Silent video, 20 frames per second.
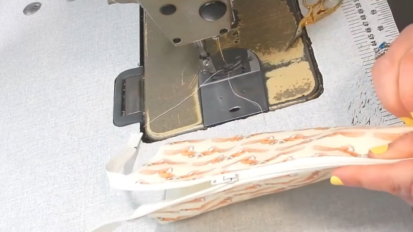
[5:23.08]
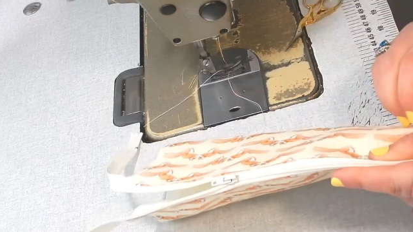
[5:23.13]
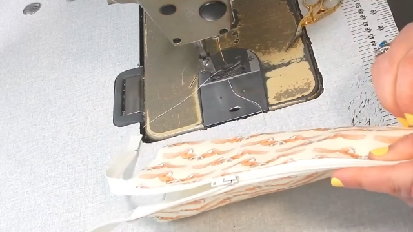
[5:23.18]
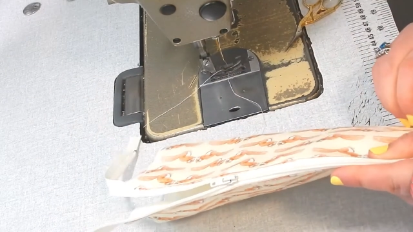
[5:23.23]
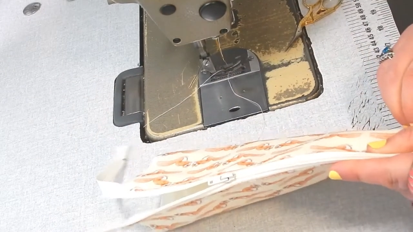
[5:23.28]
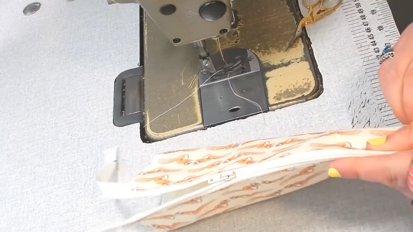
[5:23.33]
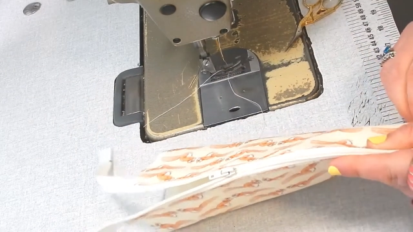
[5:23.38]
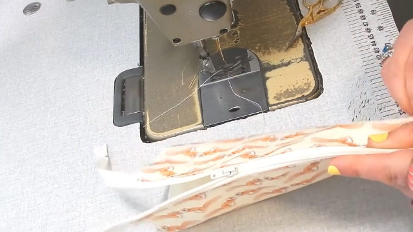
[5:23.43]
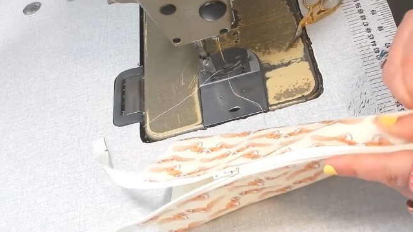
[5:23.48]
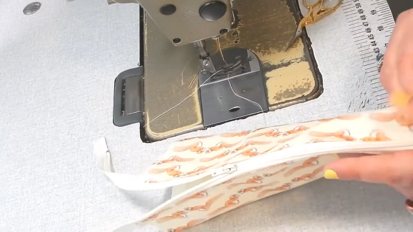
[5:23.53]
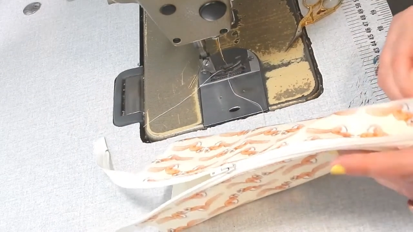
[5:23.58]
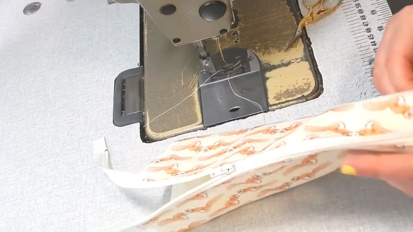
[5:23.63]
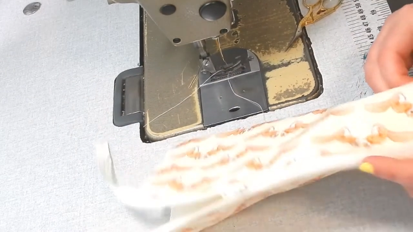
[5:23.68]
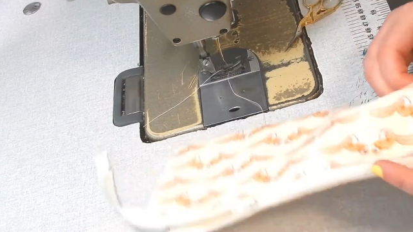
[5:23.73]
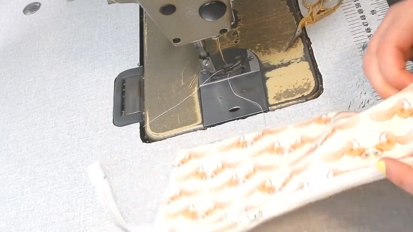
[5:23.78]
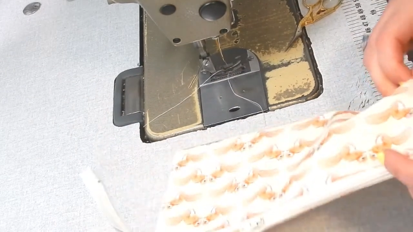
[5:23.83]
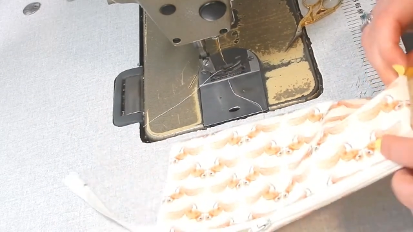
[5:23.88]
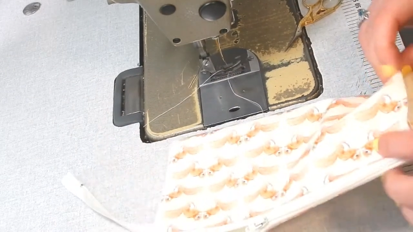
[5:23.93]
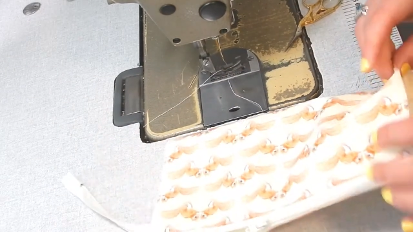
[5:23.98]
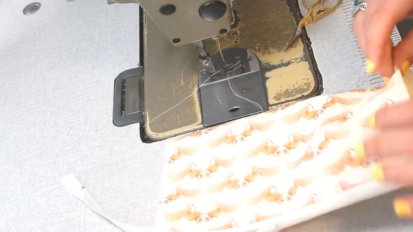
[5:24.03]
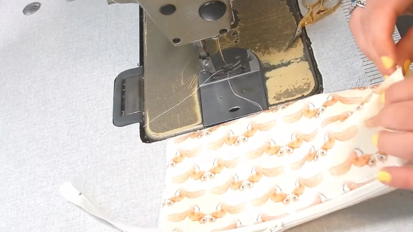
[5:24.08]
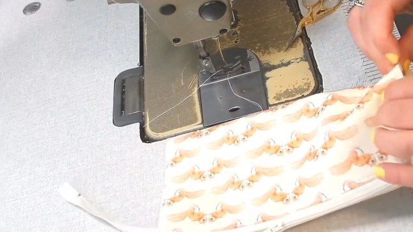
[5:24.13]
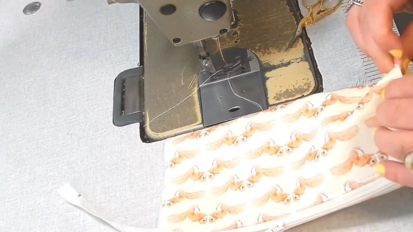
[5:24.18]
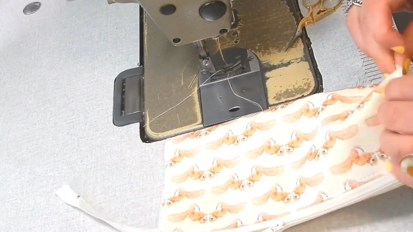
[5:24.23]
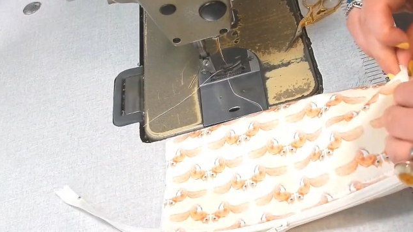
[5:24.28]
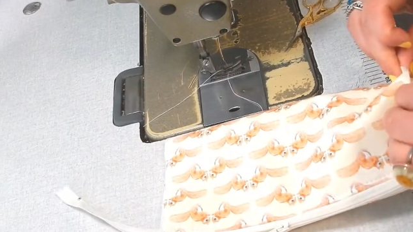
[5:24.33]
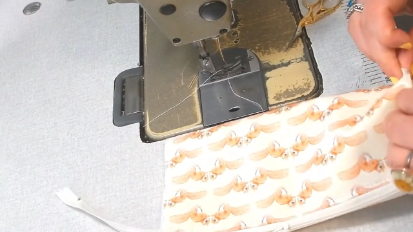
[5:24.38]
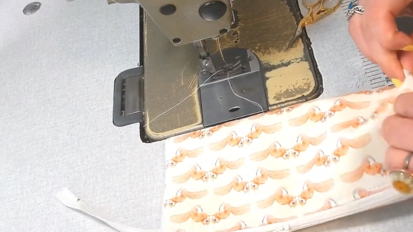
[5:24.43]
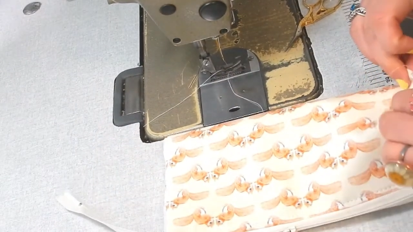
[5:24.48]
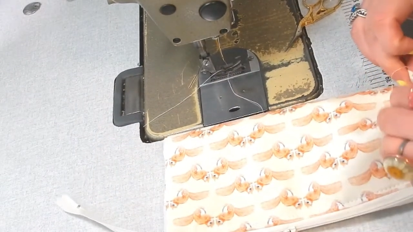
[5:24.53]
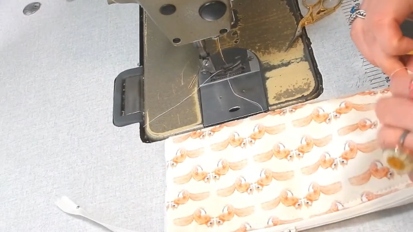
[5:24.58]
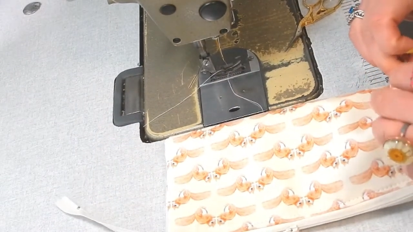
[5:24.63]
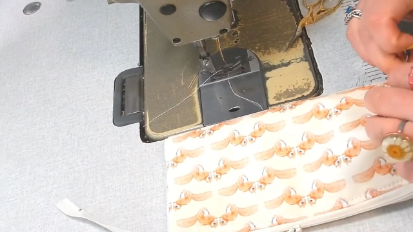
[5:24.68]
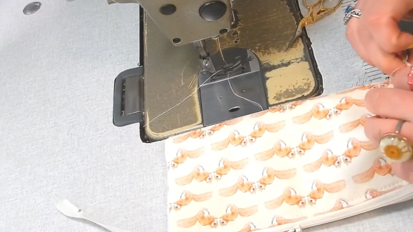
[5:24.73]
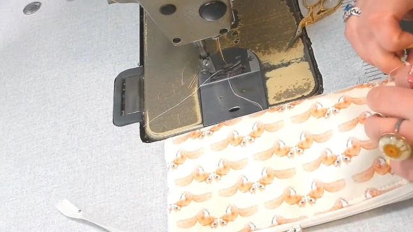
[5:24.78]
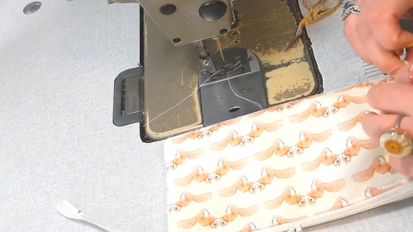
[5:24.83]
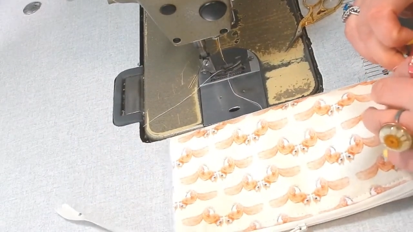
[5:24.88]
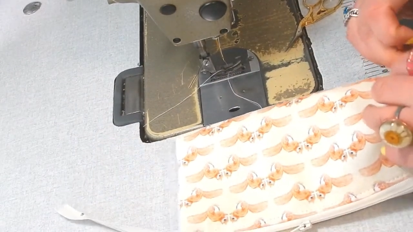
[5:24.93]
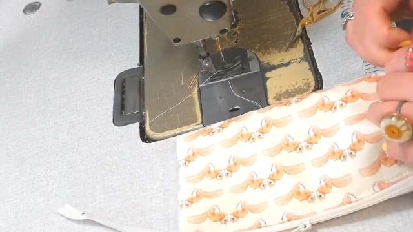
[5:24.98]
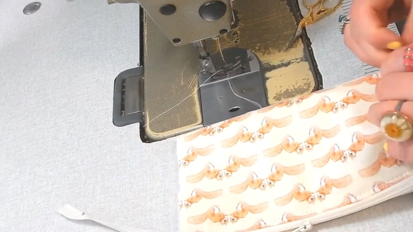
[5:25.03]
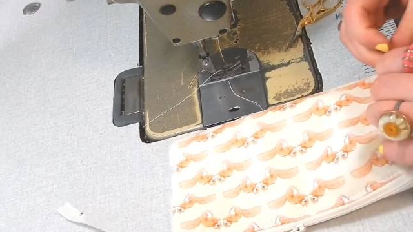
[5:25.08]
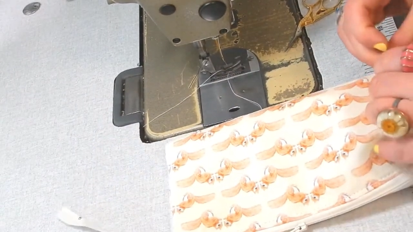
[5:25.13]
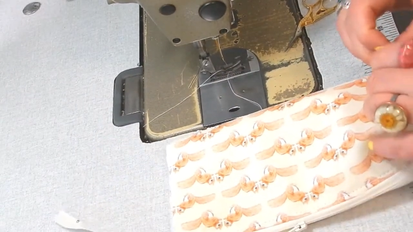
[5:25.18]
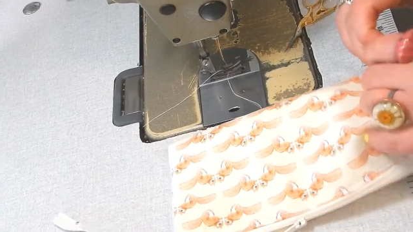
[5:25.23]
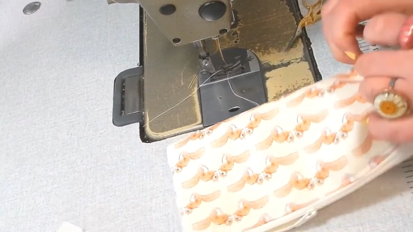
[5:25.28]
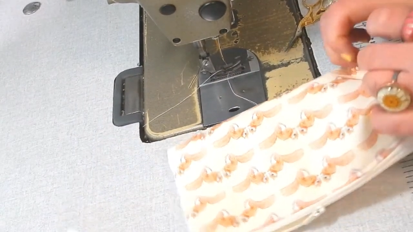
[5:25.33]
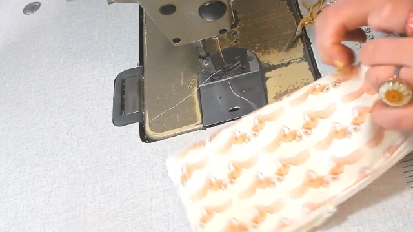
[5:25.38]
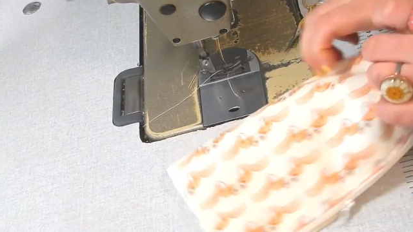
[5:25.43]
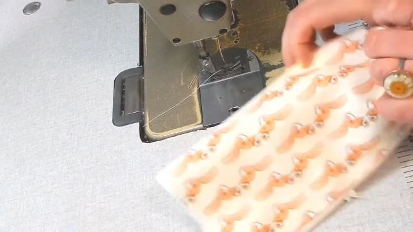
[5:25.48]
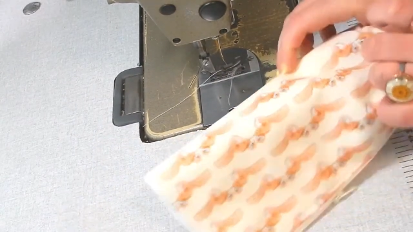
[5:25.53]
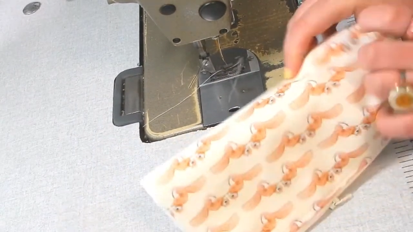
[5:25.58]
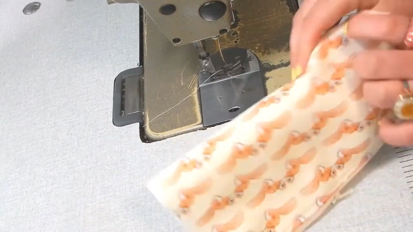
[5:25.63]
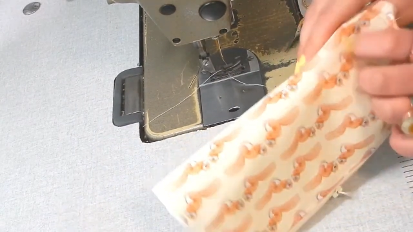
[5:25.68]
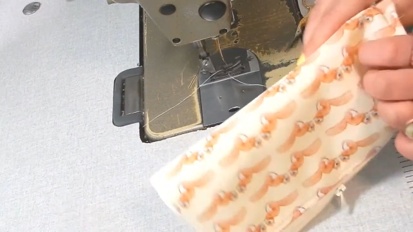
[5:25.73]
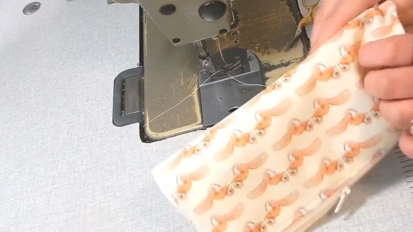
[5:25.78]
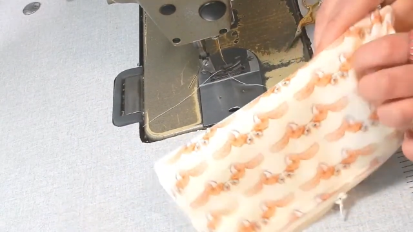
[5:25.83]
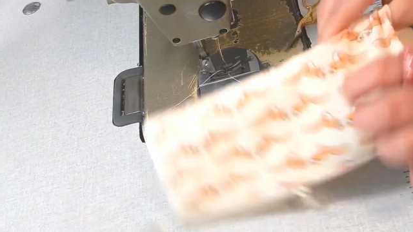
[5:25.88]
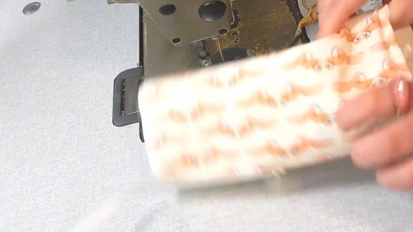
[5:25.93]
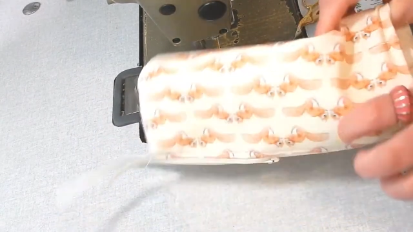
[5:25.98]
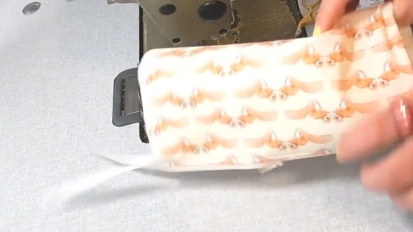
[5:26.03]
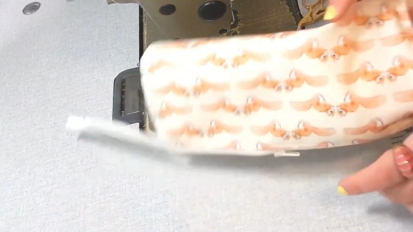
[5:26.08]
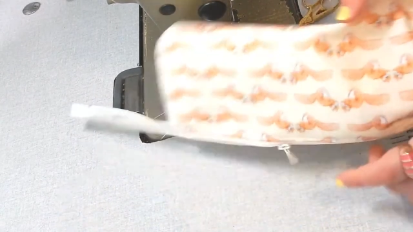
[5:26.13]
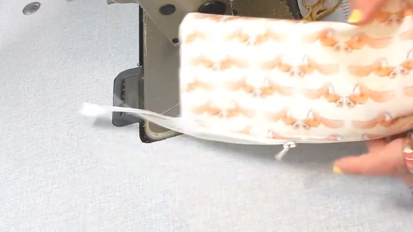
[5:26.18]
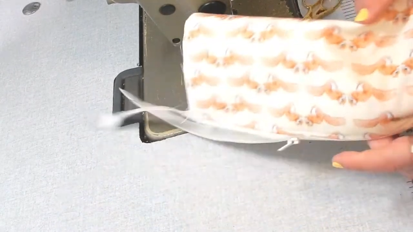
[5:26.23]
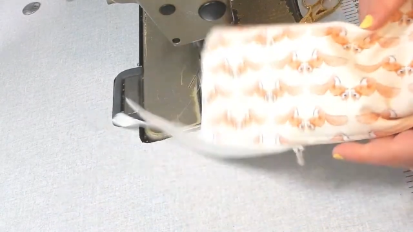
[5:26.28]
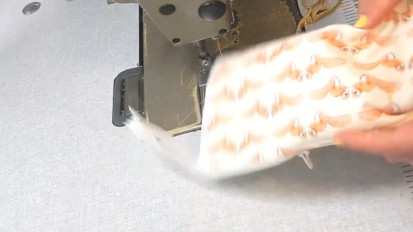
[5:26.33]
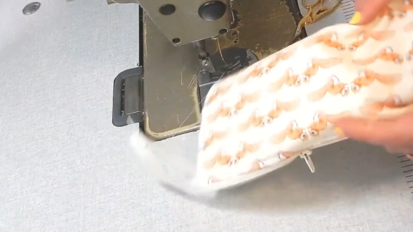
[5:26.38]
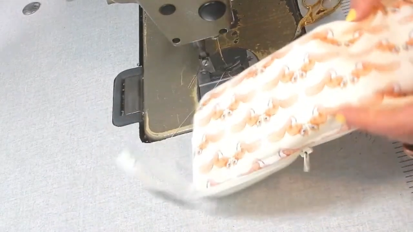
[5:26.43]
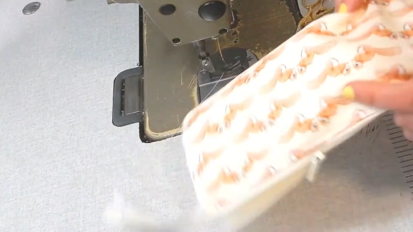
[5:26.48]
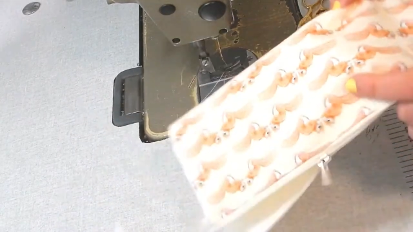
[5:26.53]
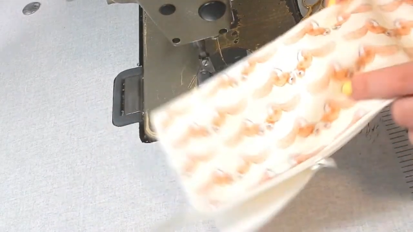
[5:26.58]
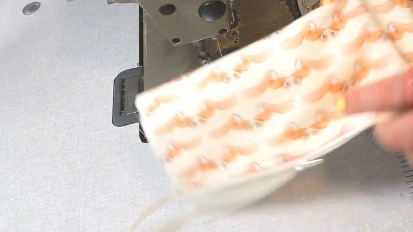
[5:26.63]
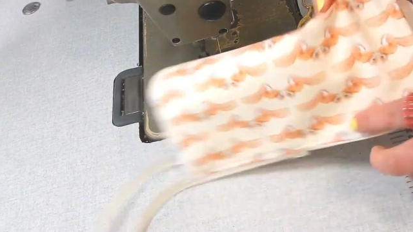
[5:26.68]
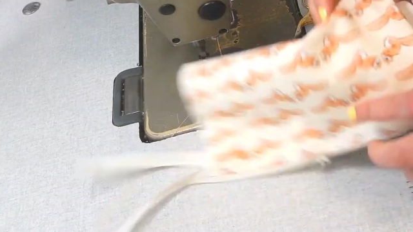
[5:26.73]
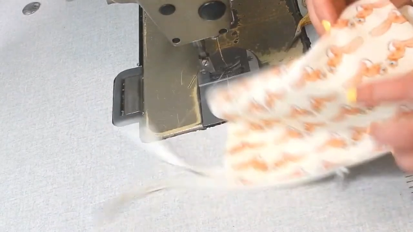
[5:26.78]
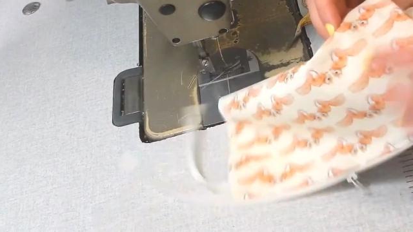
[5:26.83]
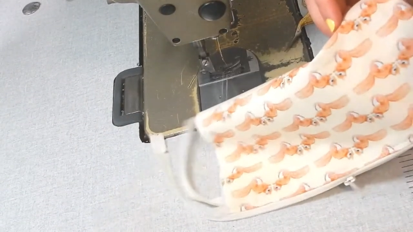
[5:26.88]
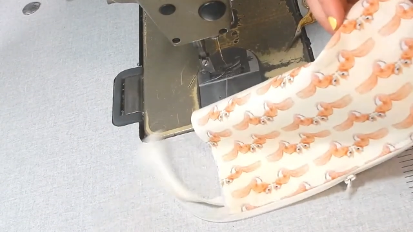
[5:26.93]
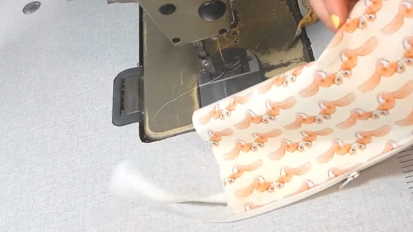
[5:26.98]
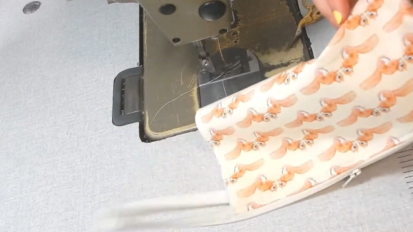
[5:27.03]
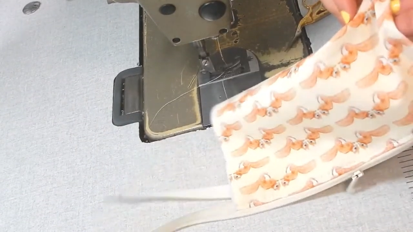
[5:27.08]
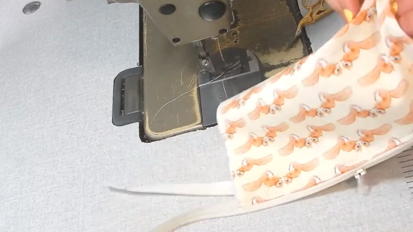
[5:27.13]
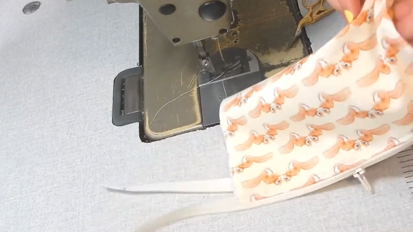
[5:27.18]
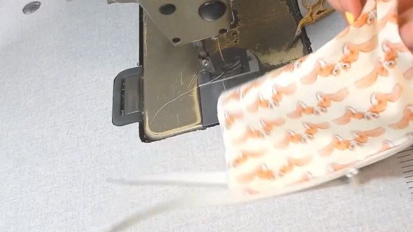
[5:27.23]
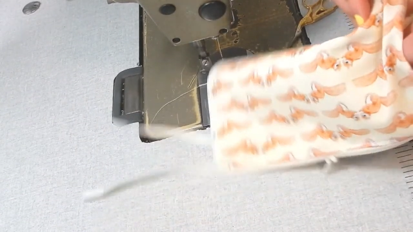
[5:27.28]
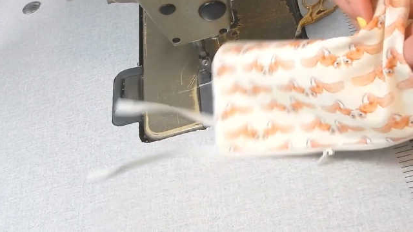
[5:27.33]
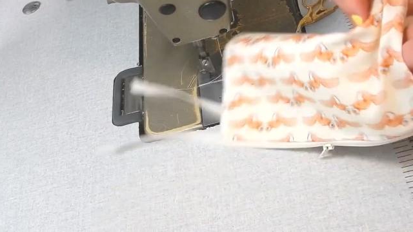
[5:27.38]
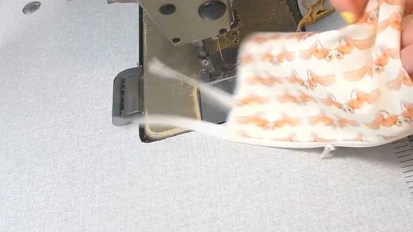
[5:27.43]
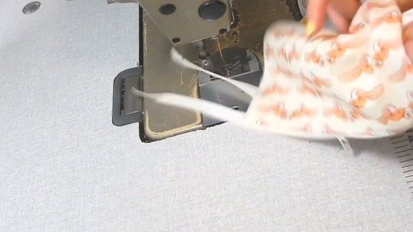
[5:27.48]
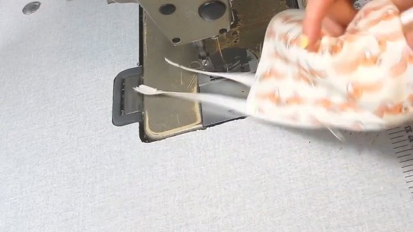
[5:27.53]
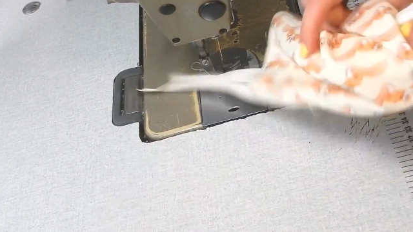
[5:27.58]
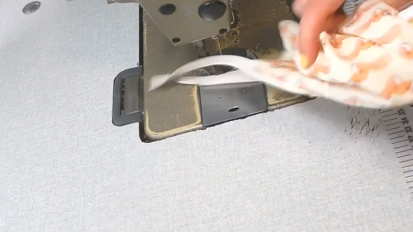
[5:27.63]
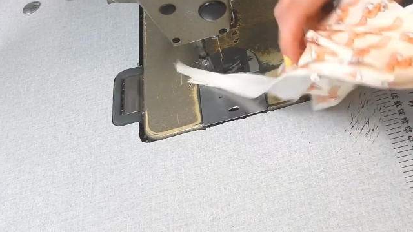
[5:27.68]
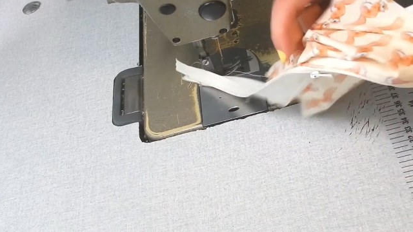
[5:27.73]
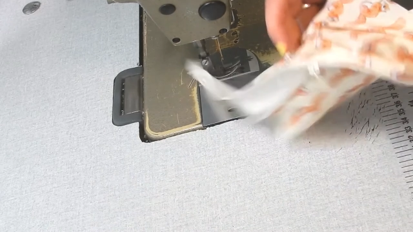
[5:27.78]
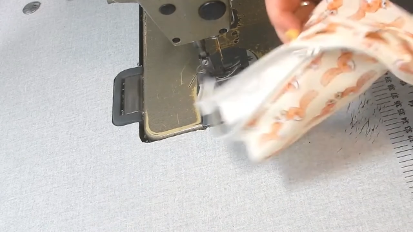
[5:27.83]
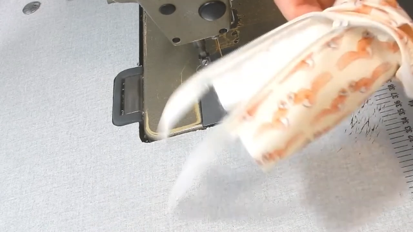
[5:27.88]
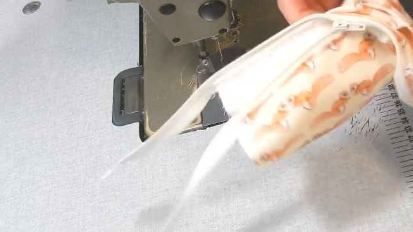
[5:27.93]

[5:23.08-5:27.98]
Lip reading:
[unreadable: no face in view]